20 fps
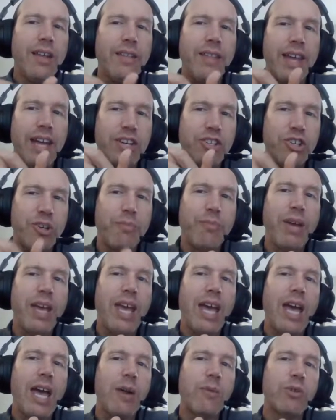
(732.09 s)
that
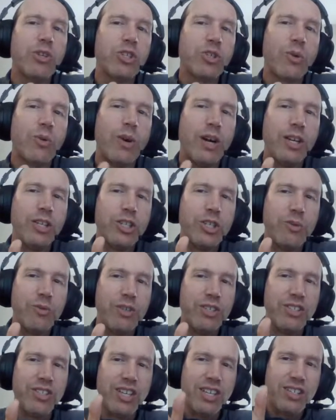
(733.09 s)
Japan was going to
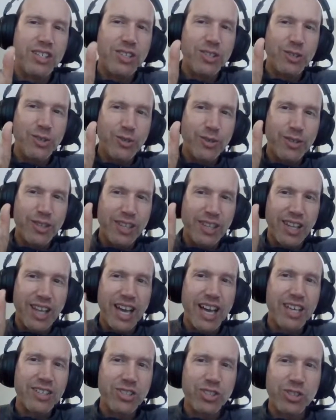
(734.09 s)
resist to the
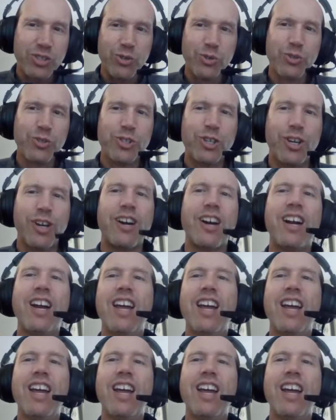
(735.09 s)
last soldier.